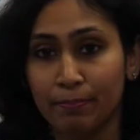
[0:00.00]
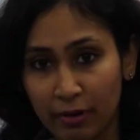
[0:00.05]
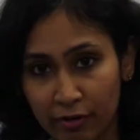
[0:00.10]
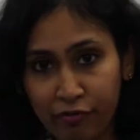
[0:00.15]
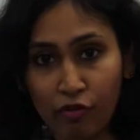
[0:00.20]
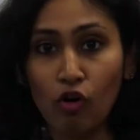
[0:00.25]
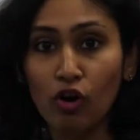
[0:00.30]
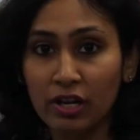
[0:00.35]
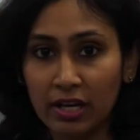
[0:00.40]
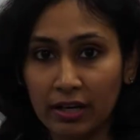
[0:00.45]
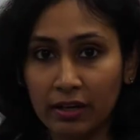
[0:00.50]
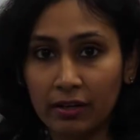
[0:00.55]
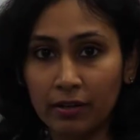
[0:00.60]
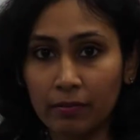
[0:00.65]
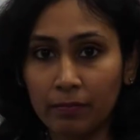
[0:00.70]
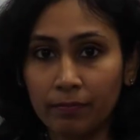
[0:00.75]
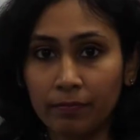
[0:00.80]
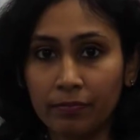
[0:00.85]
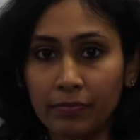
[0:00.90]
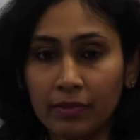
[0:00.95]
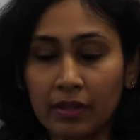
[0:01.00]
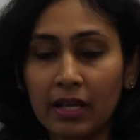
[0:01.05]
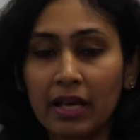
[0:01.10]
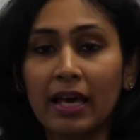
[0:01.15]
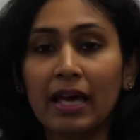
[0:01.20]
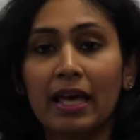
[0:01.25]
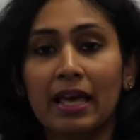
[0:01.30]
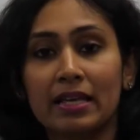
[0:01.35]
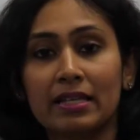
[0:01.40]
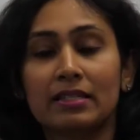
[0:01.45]
before it
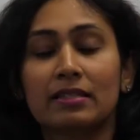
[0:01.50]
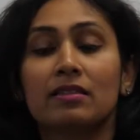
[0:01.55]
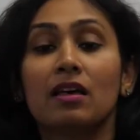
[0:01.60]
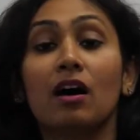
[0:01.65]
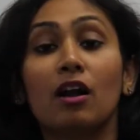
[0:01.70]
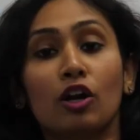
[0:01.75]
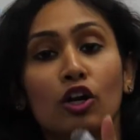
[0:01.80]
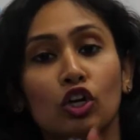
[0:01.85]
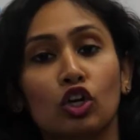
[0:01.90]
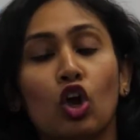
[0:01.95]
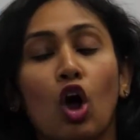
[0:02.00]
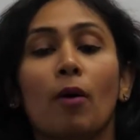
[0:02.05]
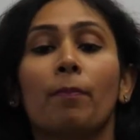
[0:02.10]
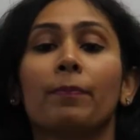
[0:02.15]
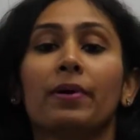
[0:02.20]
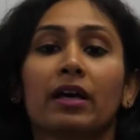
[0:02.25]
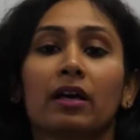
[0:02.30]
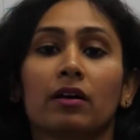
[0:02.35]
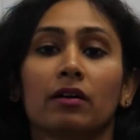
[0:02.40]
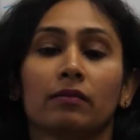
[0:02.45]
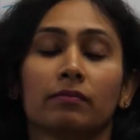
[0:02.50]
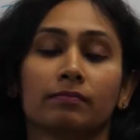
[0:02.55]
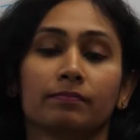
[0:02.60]
is the topic.